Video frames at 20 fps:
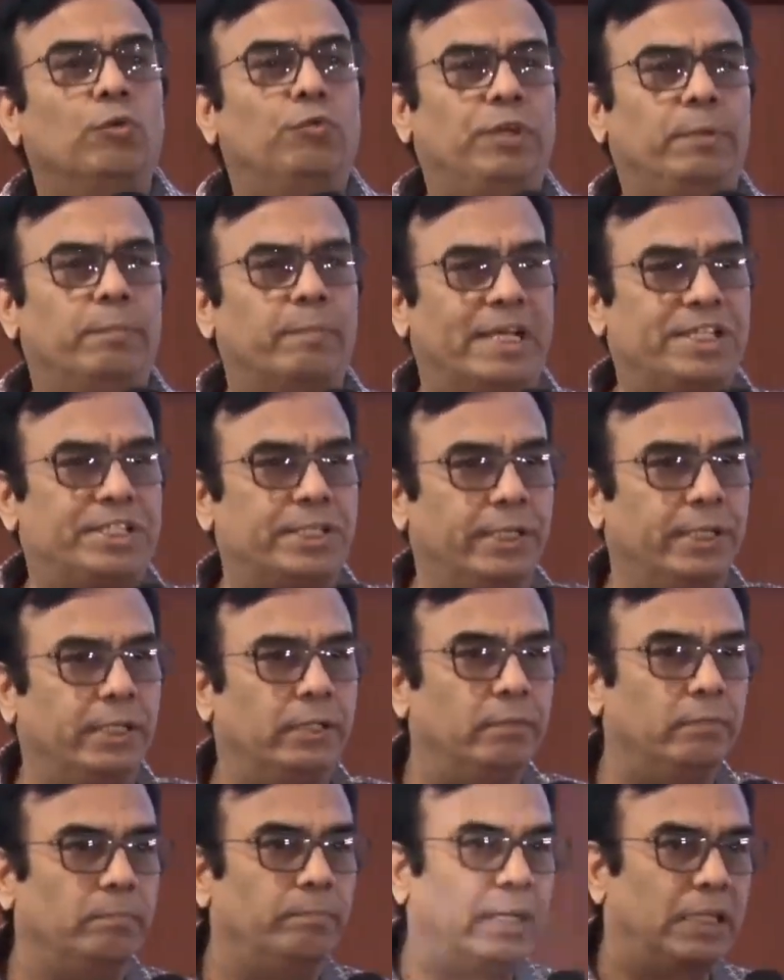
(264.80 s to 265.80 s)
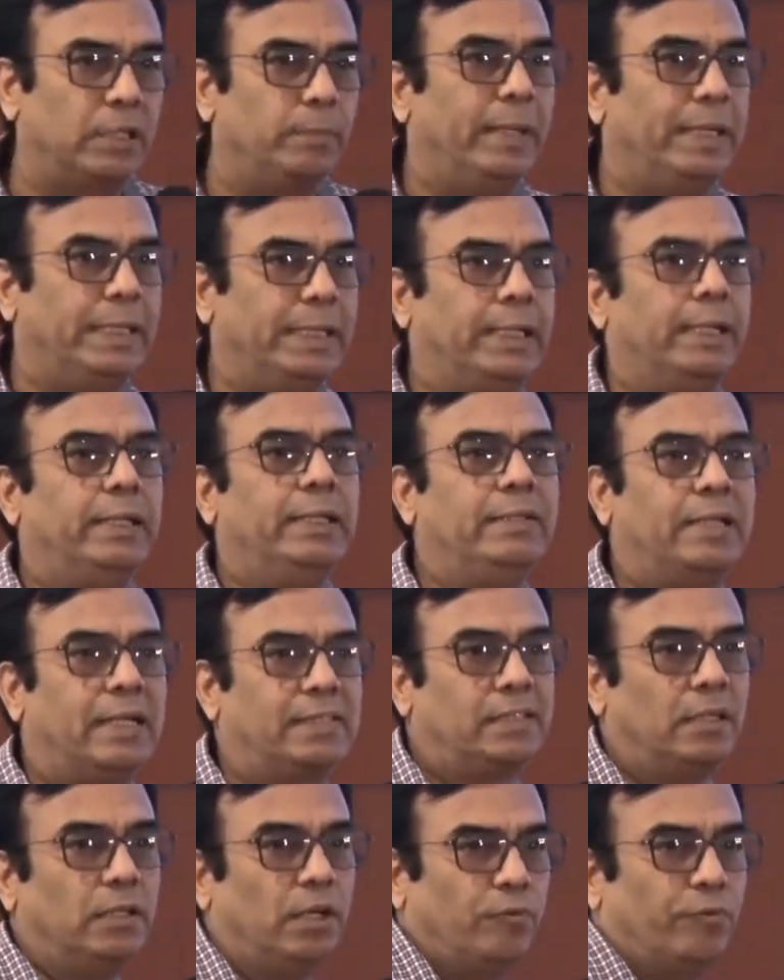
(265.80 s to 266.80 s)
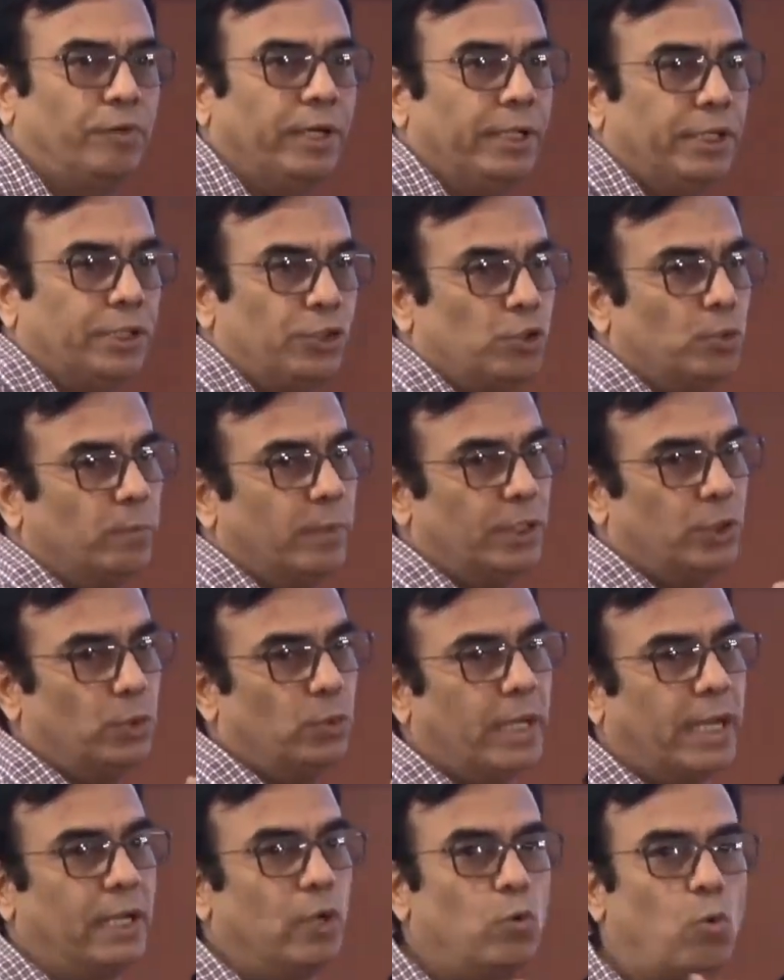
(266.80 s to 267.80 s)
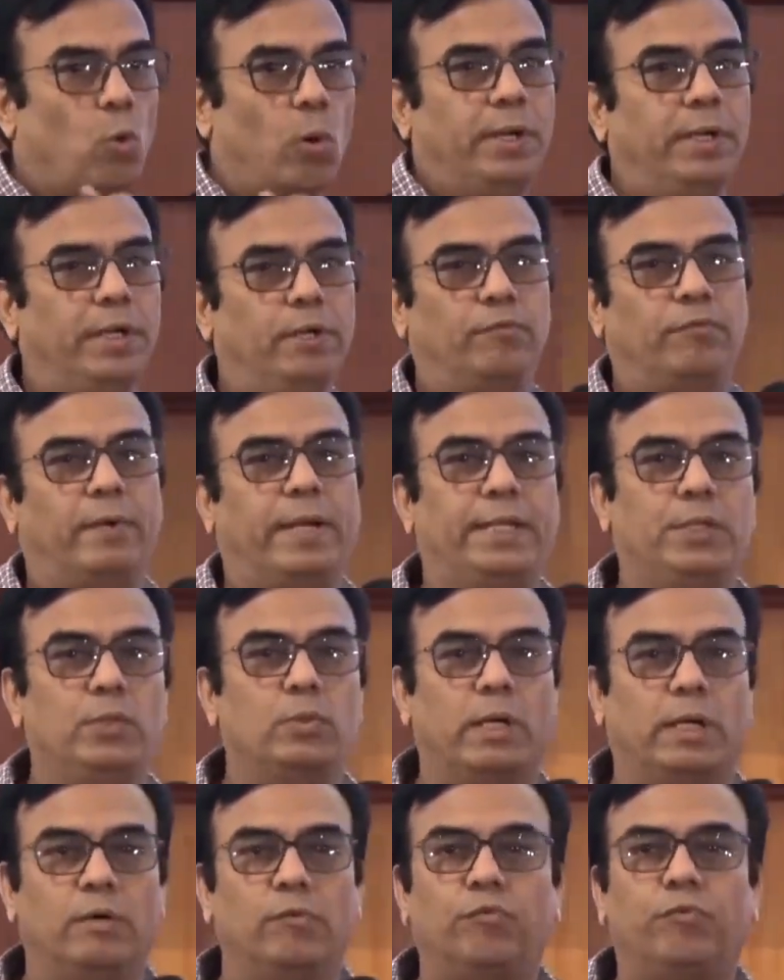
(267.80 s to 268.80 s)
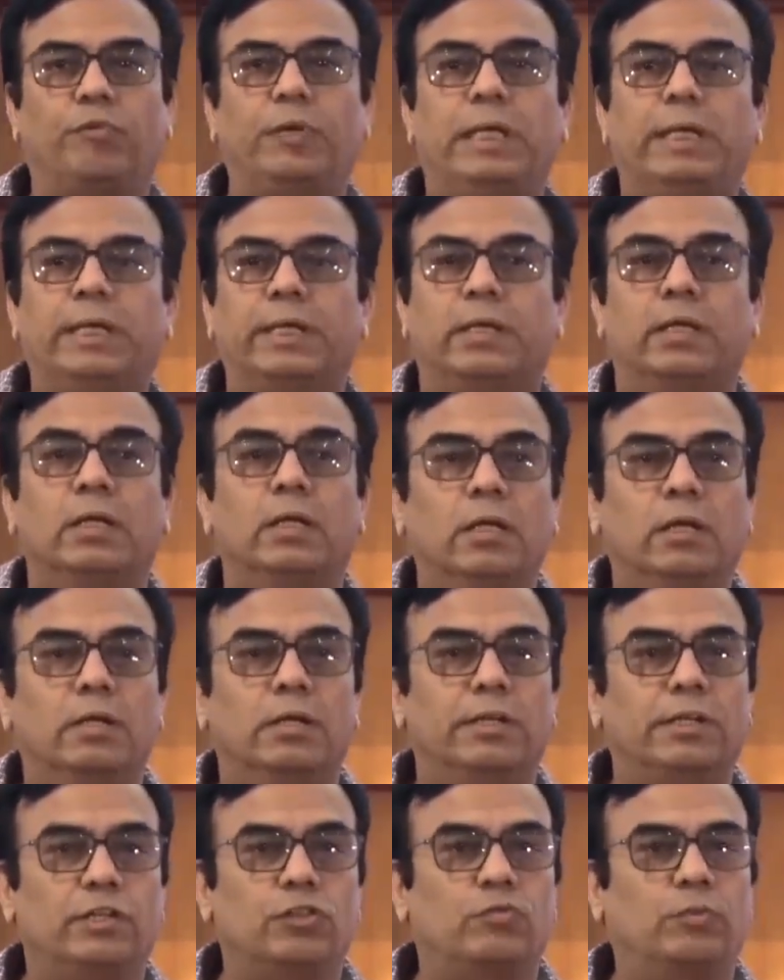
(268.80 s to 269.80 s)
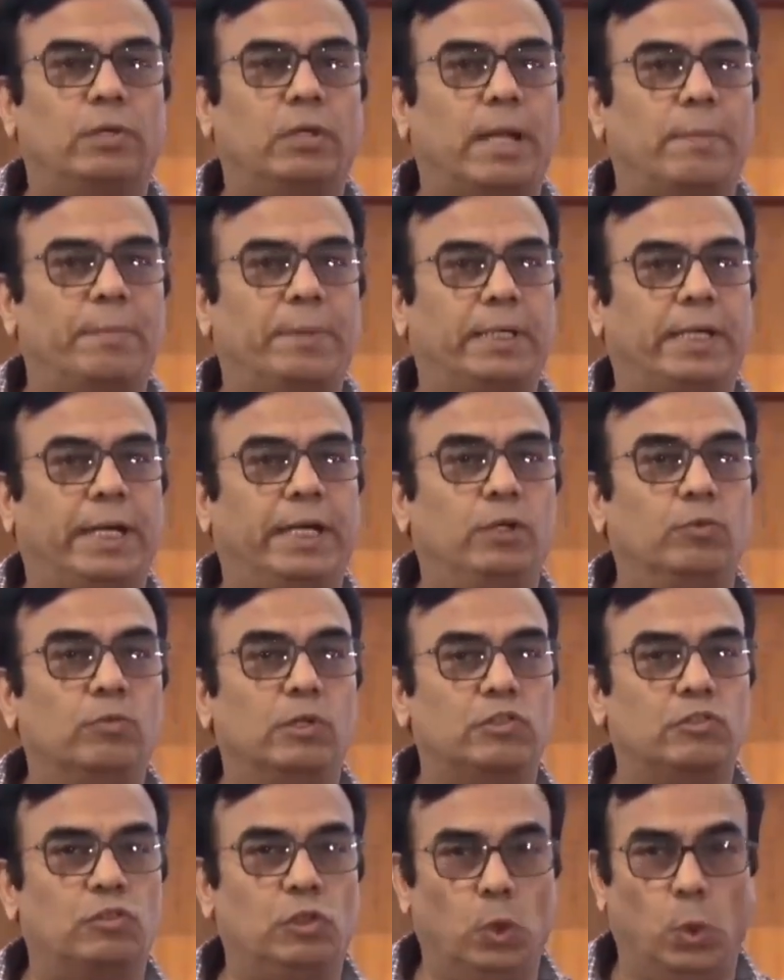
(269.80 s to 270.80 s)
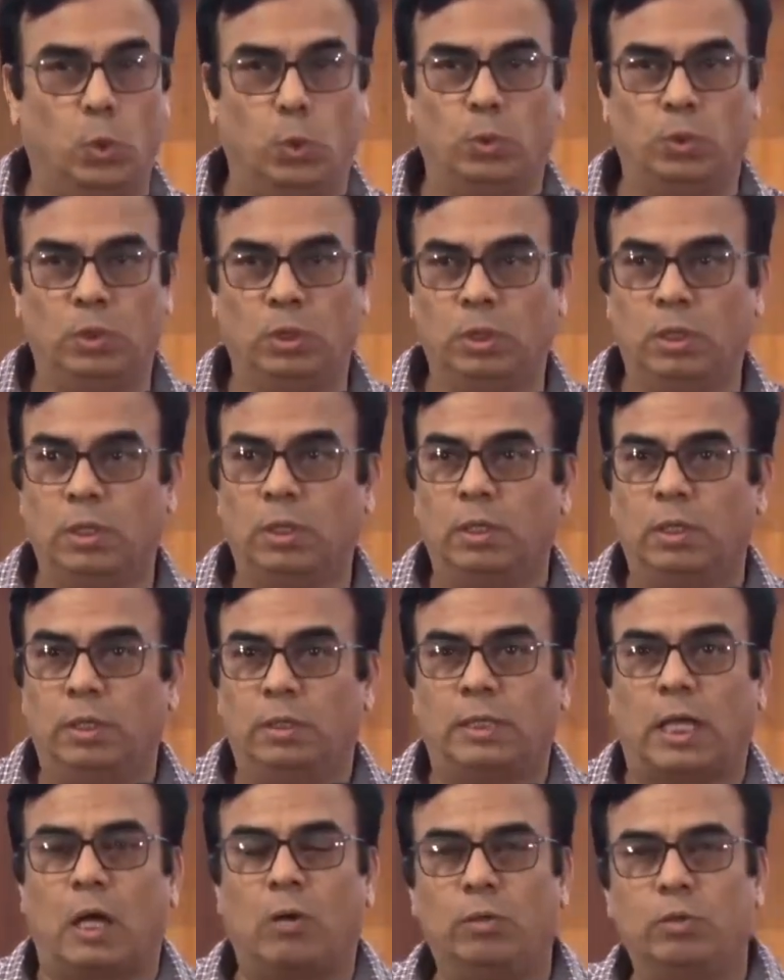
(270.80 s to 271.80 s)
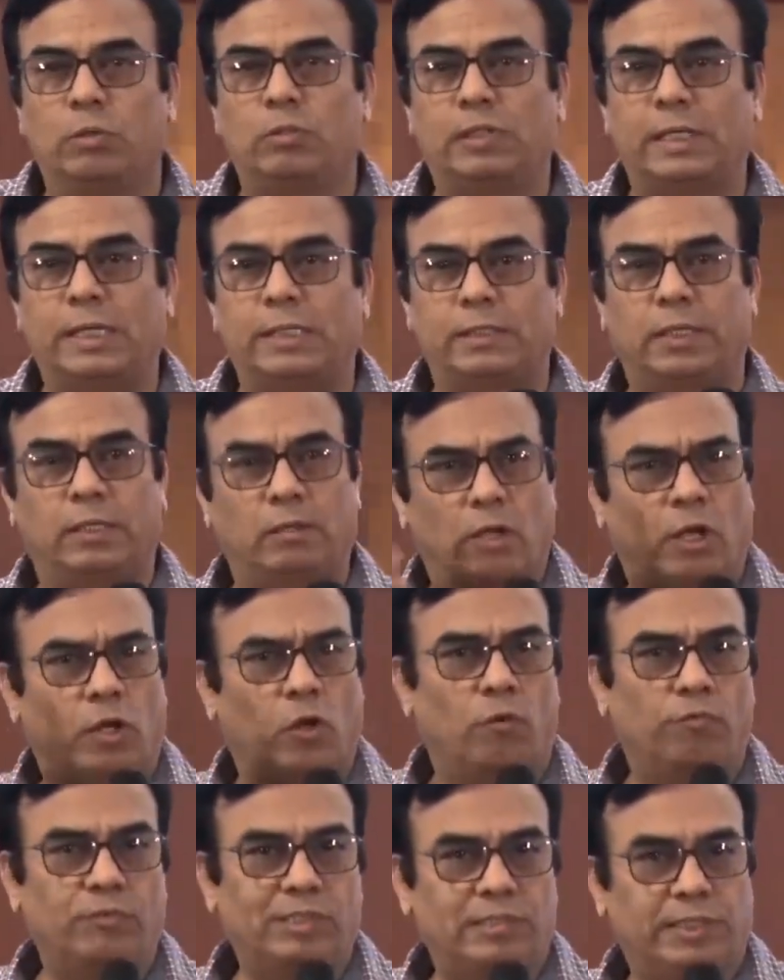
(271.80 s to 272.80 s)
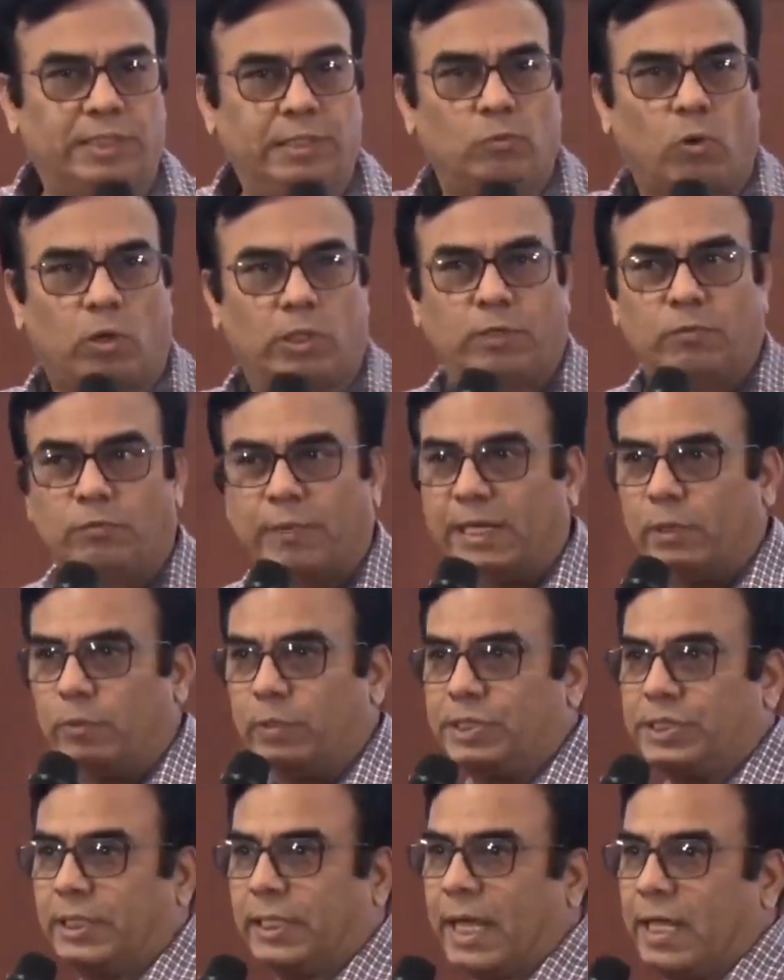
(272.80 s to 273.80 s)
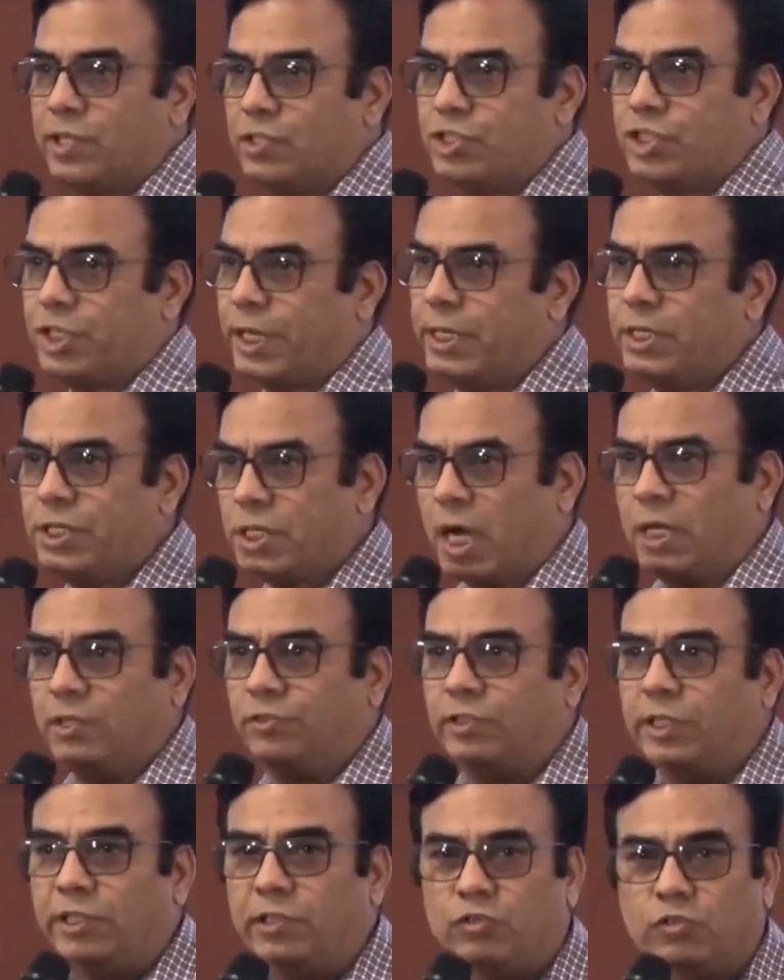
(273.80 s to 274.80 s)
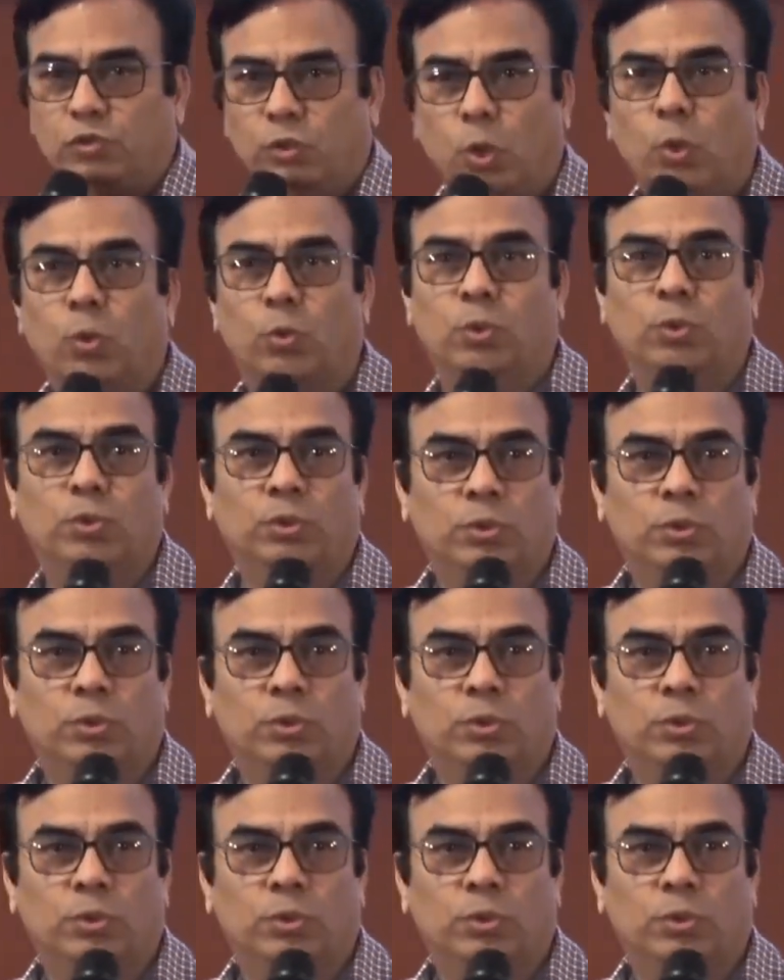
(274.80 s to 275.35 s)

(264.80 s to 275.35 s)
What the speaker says: we measure it mathematically, that's a different issue, but you can quantify, you can feel it, risk appetite was low. Now look at that, and obviously what valuation has changed? Answer is no.